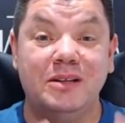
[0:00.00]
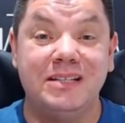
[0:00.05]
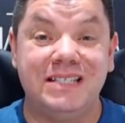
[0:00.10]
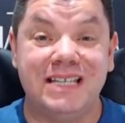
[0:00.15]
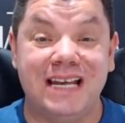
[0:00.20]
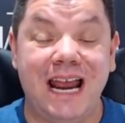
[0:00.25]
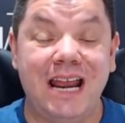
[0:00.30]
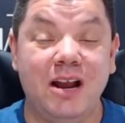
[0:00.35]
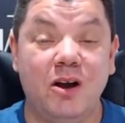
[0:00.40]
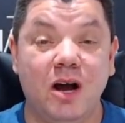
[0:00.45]
and
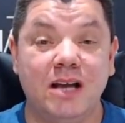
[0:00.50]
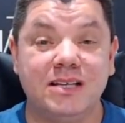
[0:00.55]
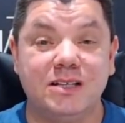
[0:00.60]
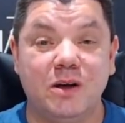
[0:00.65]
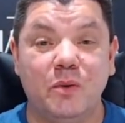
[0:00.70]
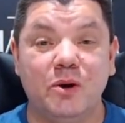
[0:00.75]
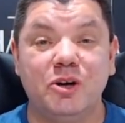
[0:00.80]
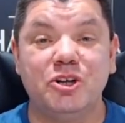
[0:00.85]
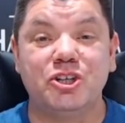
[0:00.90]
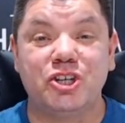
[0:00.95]
today guys
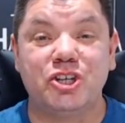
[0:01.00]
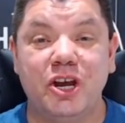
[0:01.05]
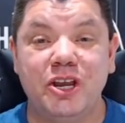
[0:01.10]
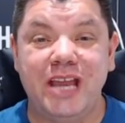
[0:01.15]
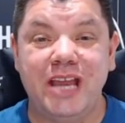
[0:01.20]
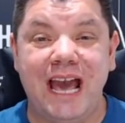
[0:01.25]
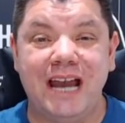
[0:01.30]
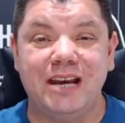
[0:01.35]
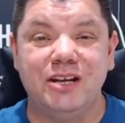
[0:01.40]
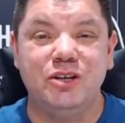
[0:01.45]
I want to show
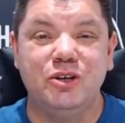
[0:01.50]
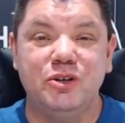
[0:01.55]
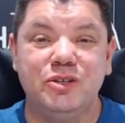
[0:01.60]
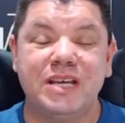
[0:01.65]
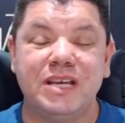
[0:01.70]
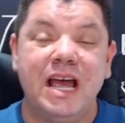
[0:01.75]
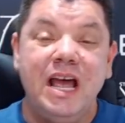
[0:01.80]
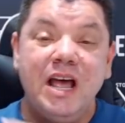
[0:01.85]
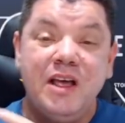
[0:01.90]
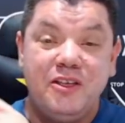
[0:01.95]
you how to
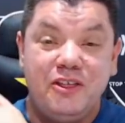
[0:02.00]
use